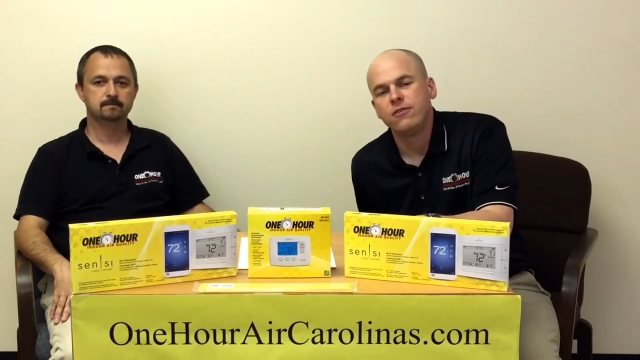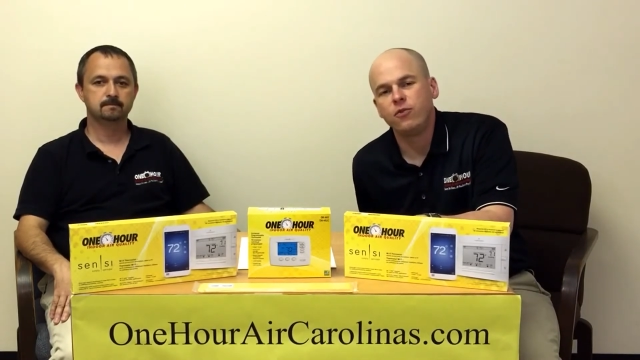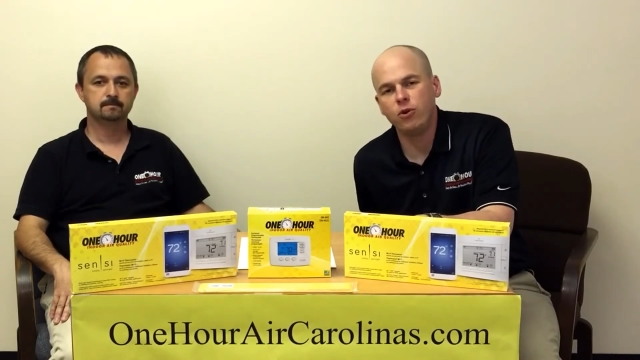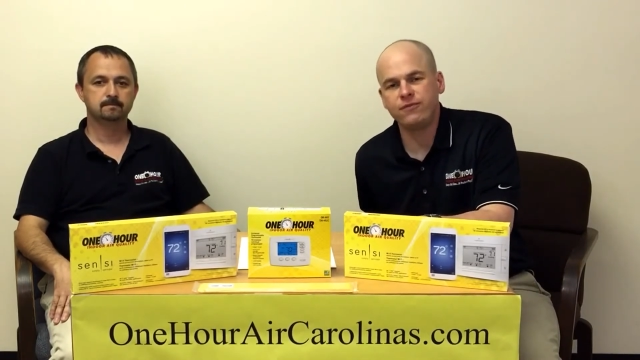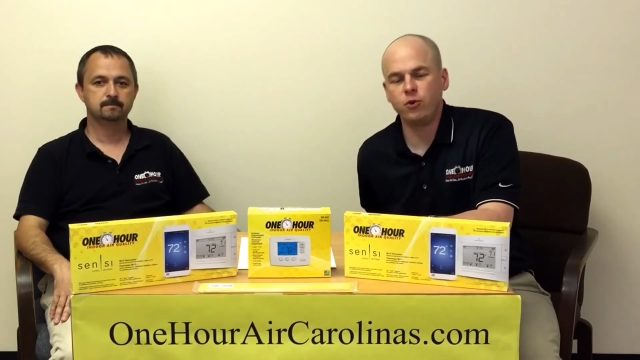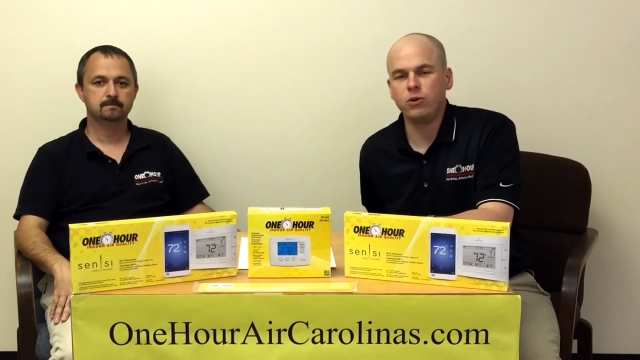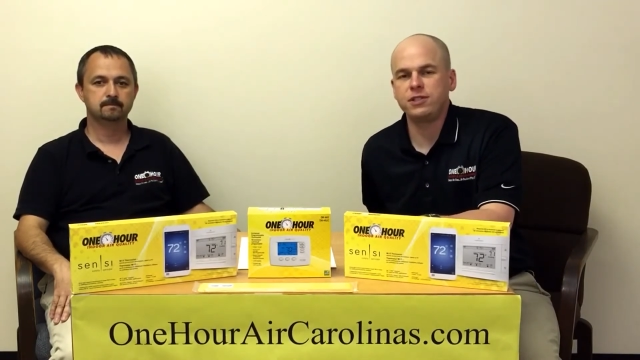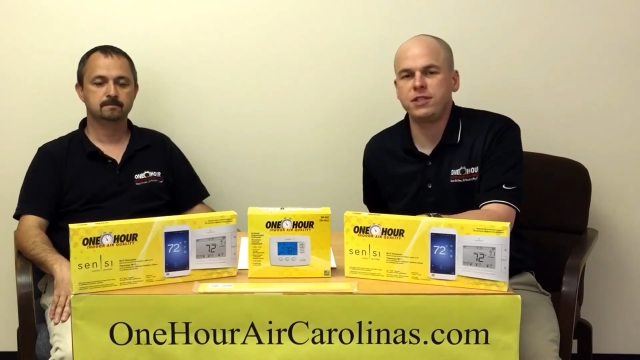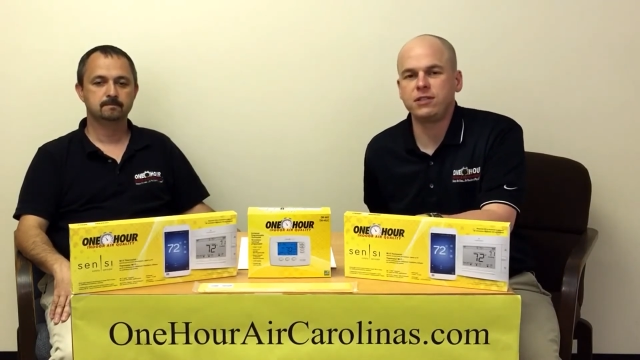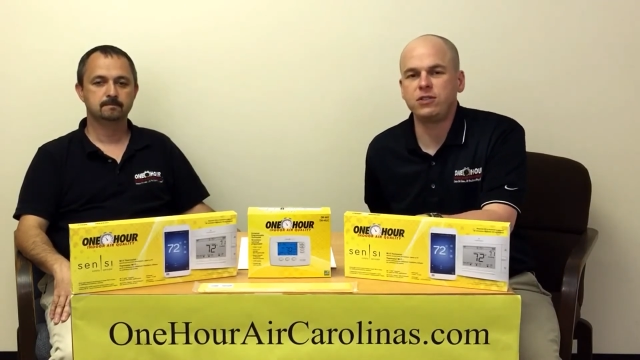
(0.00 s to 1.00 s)

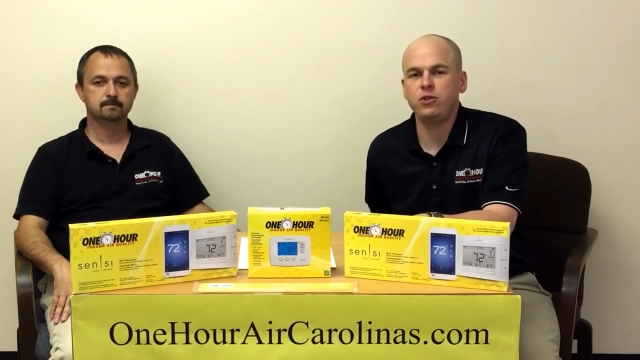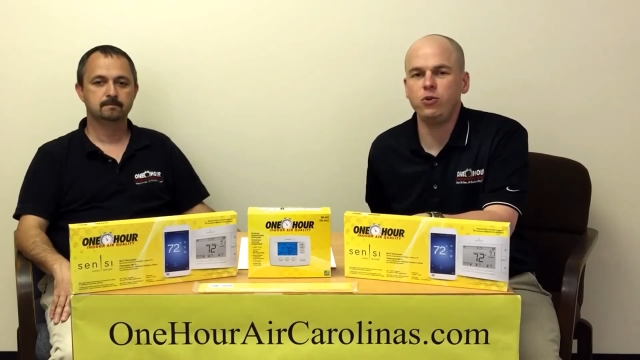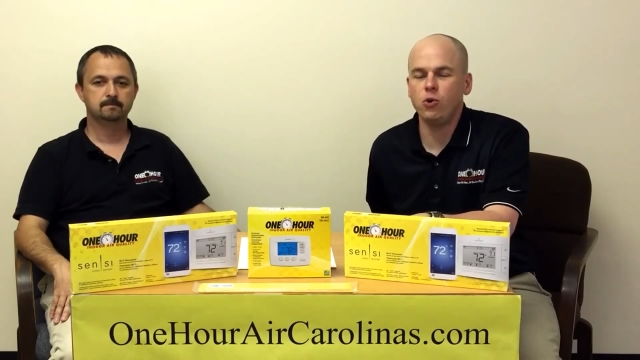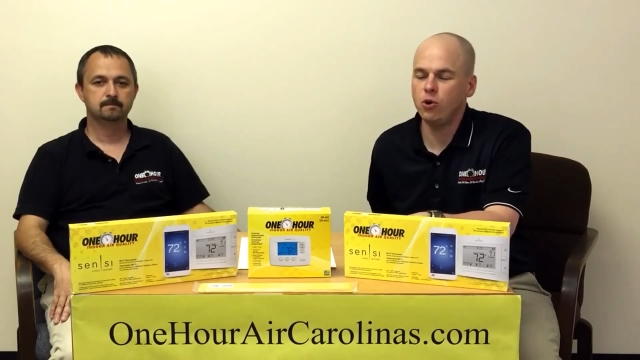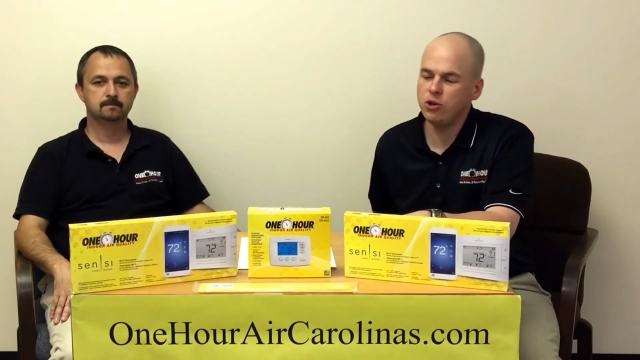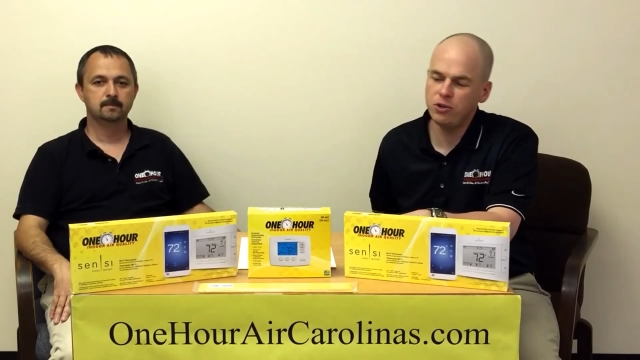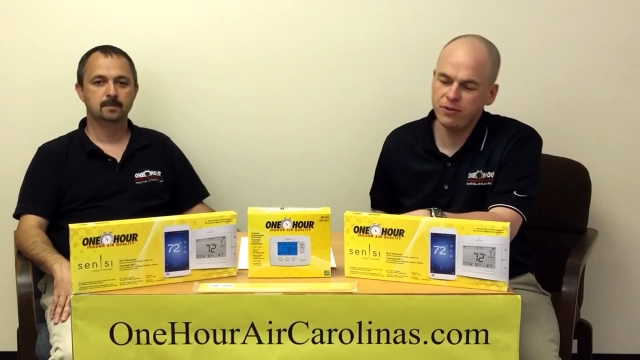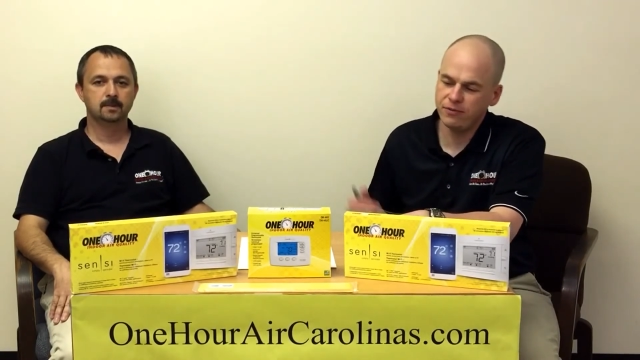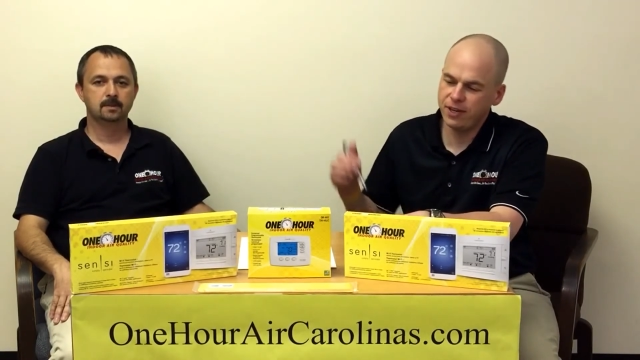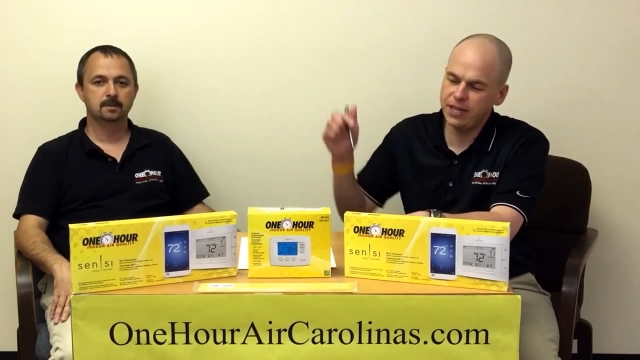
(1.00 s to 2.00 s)
Speaker 1: 4462, or you
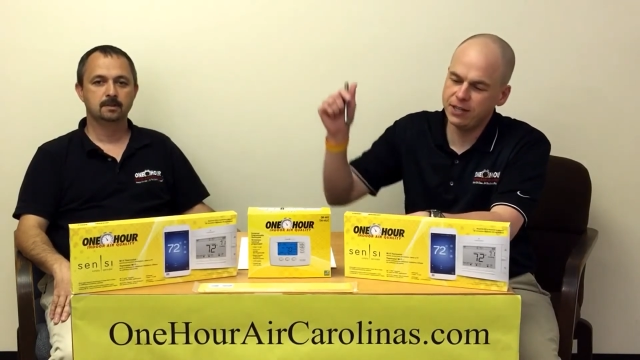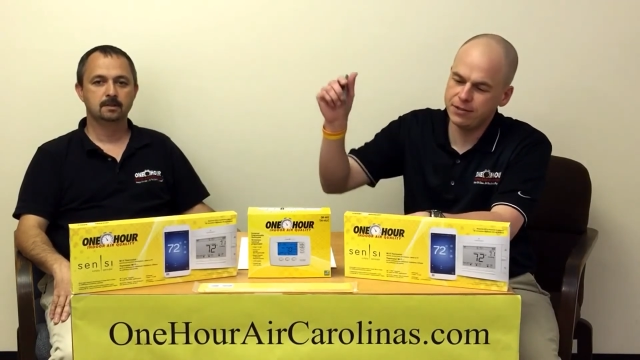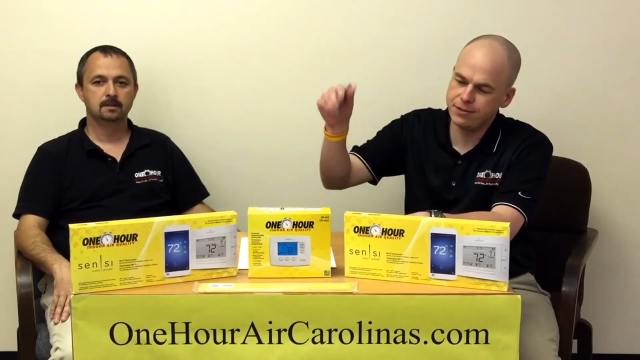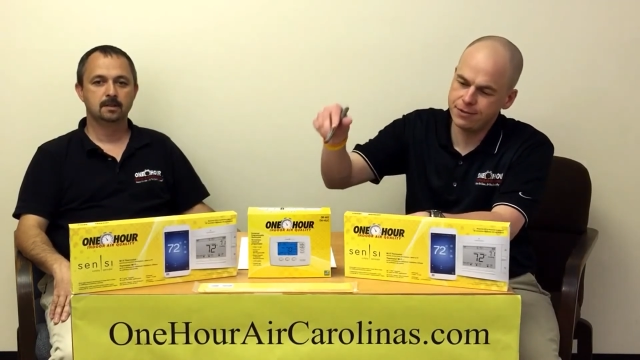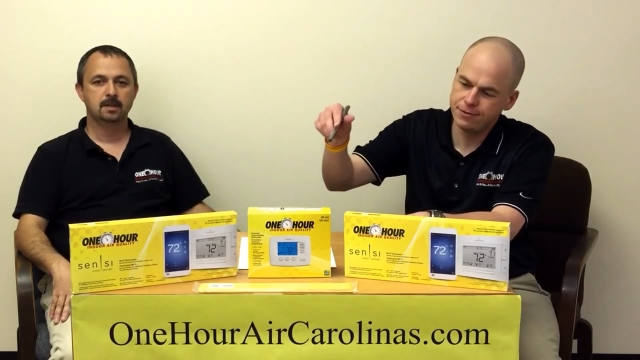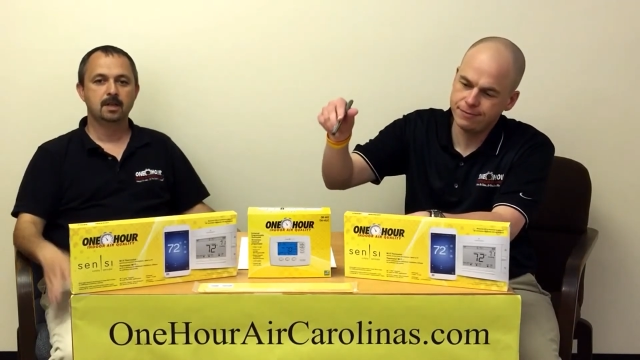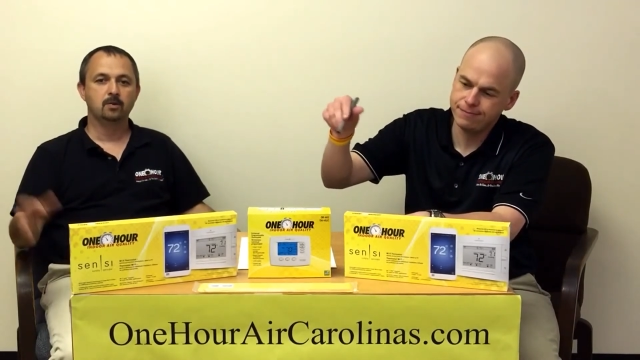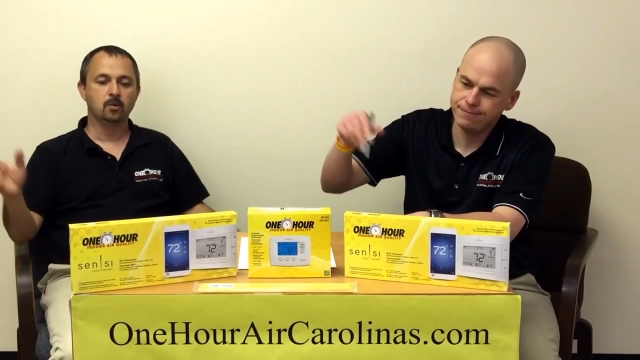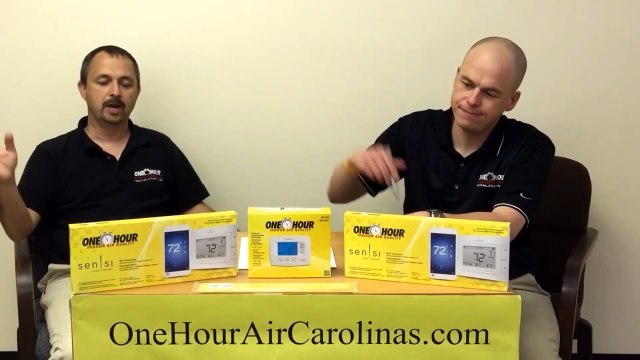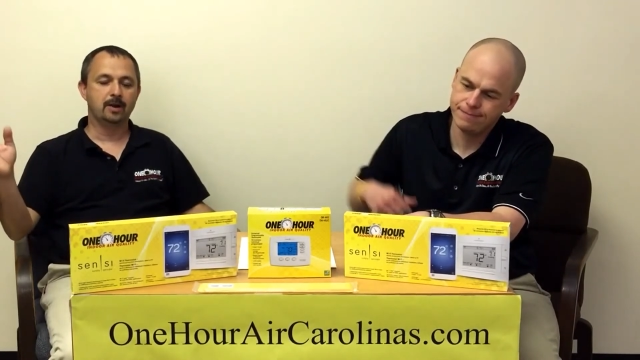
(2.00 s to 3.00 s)
can find us
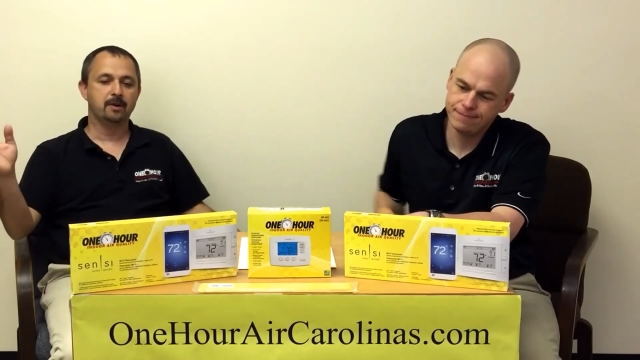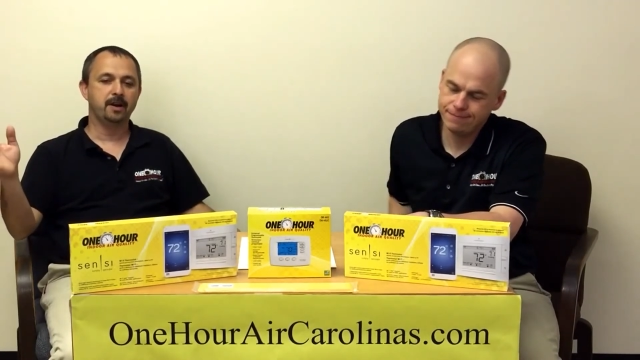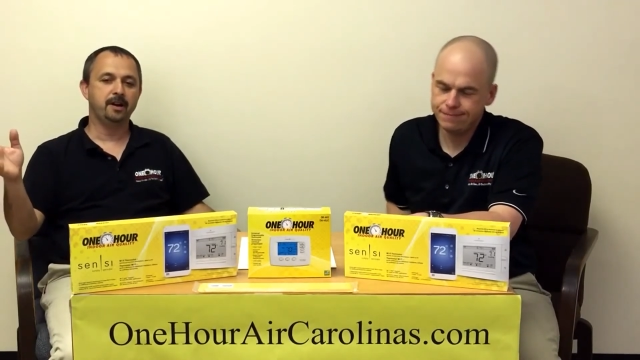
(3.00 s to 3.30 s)
on our